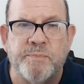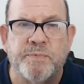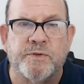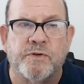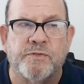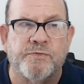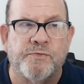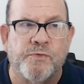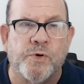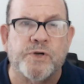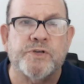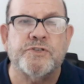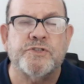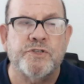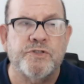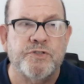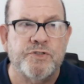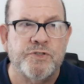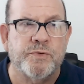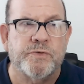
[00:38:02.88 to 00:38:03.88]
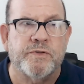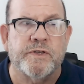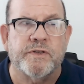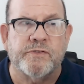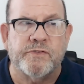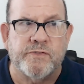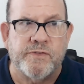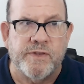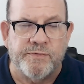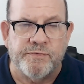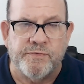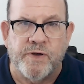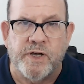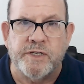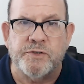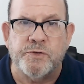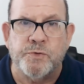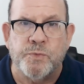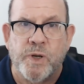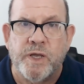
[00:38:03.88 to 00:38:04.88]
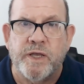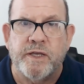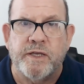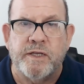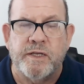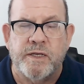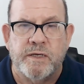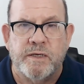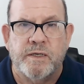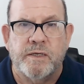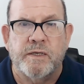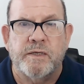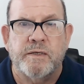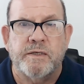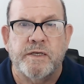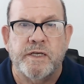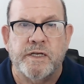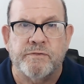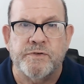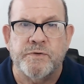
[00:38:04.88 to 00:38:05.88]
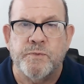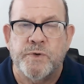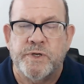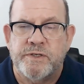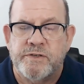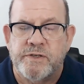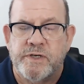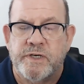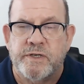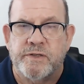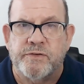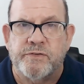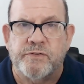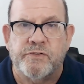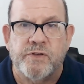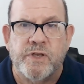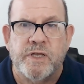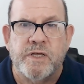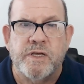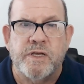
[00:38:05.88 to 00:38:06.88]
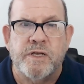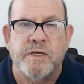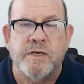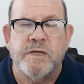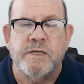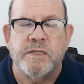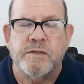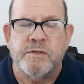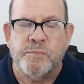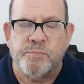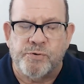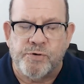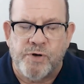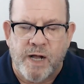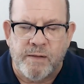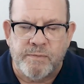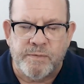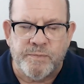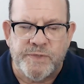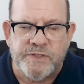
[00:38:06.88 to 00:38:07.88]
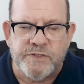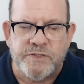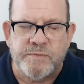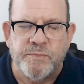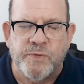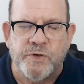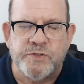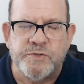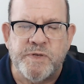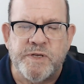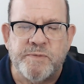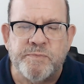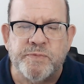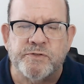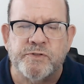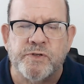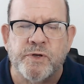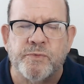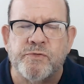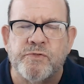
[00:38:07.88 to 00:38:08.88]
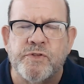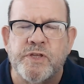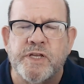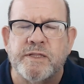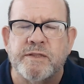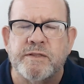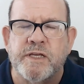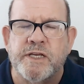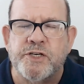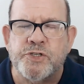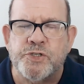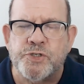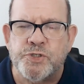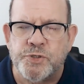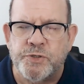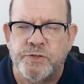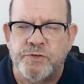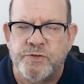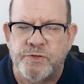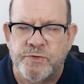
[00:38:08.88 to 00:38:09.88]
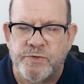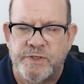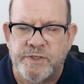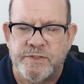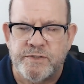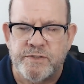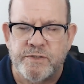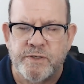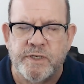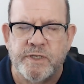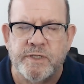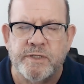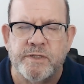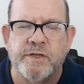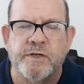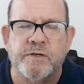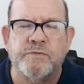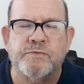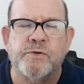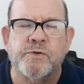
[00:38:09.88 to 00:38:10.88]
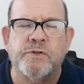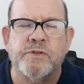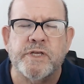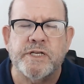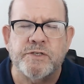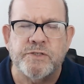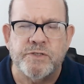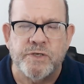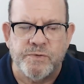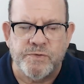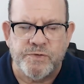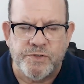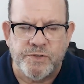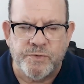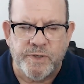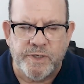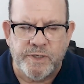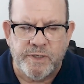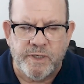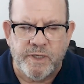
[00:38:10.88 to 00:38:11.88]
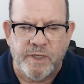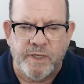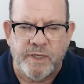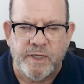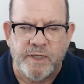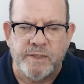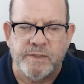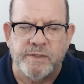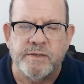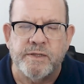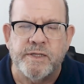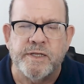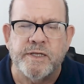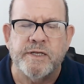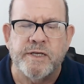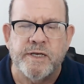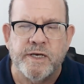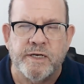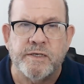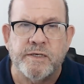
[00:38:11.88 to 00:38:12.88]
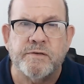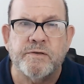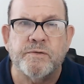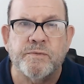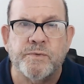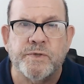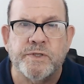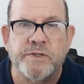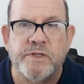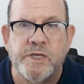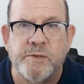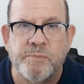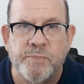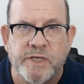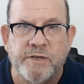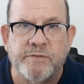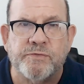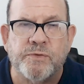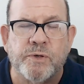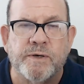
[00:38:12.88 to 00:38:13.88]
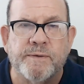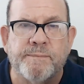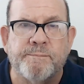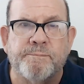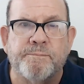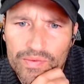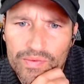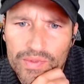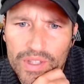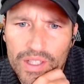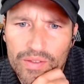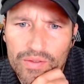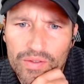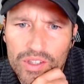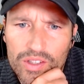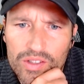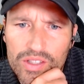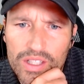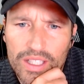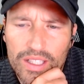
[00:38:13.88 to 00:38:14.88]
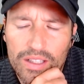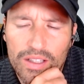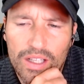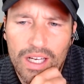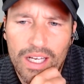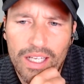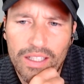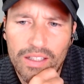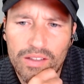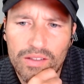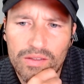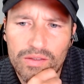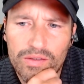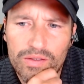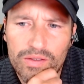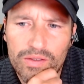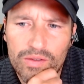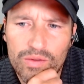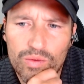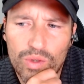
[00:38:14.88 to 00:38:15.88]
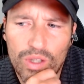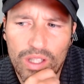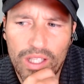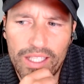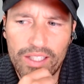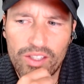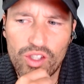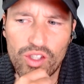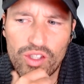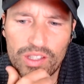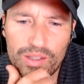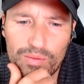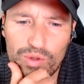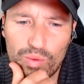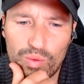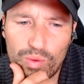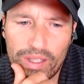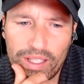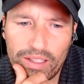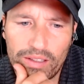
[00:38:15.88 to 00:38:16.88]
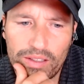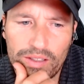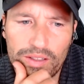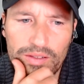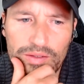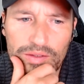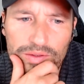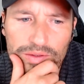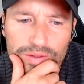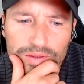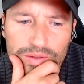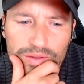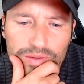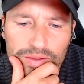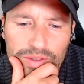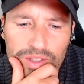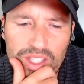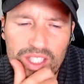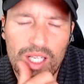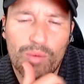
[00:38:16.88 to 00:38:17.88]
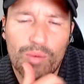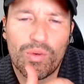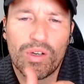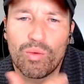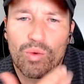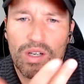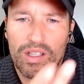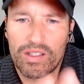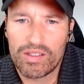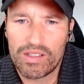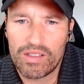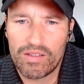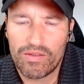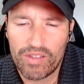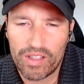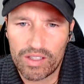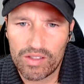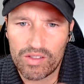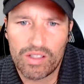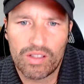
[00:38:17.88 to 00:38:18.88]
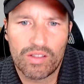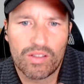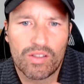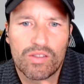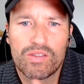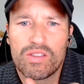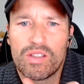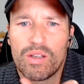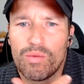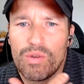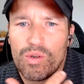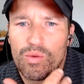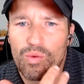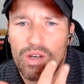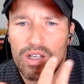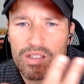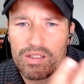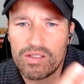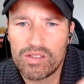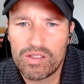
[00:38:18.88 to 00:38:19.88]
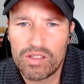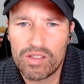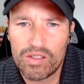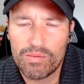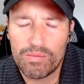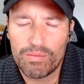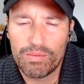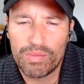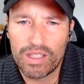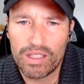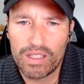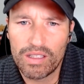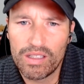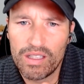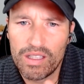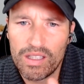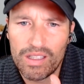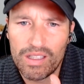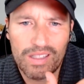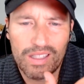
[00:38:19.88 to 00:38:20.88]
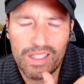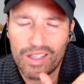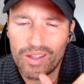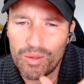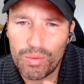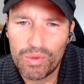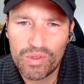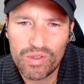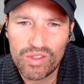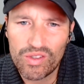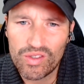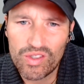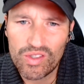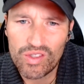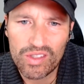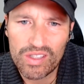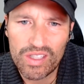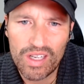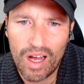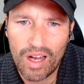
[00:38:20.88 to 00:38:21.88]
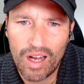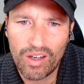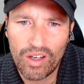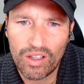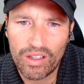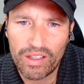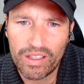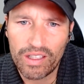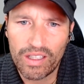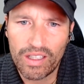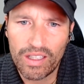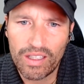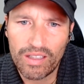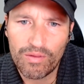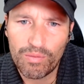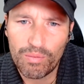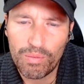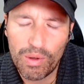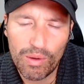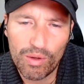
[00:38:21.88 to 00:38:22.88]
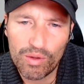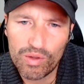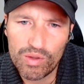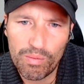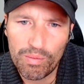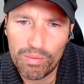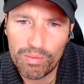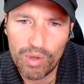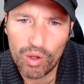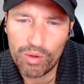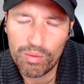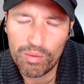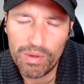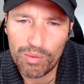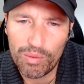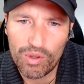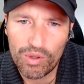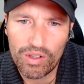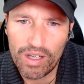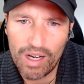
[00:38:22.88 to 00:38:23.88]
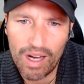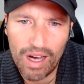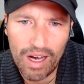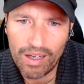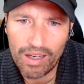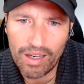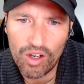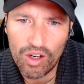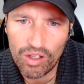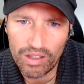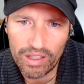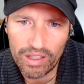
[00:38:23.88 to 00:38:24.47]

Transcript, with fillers: people are forced to do this, they find a way. Everyone does. The problem is most people don't think they should do this, and therefore they don't do it and they get what they pay for. That feels like a lot of relationships when someone wants to fix it, or someone wants to, but the other person's just not all in. And if both, both people are not all